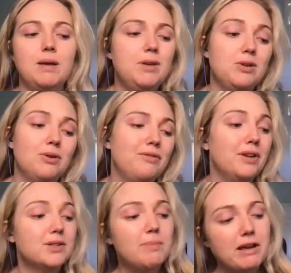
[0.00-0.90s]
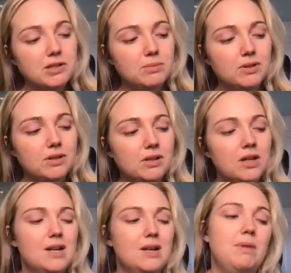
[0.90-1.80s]
Maybe you don't feel it's
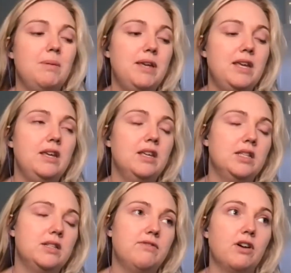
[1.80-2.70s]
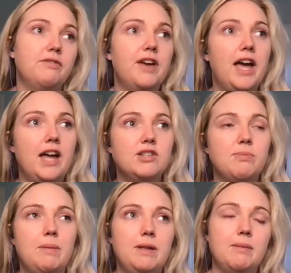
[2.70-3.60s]
possible. Maybe it's
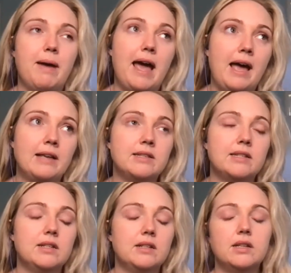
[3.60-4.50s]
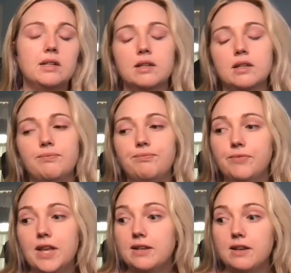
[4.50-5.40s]
far-fetched. Maybe in the past,
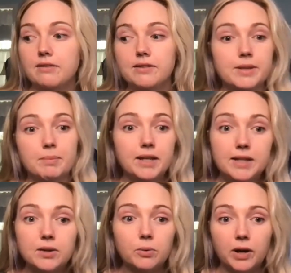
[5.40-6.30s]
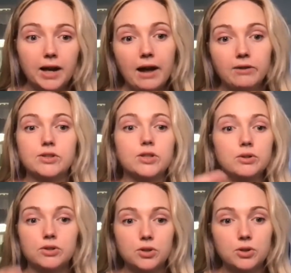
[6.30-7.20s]
something didn't work out,
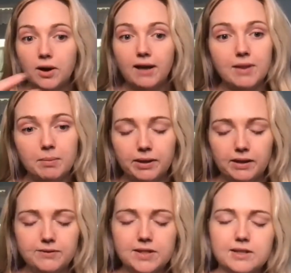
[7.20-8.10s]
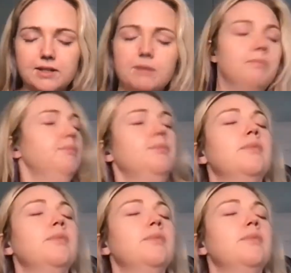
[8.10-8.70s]
so you don't have that belief system.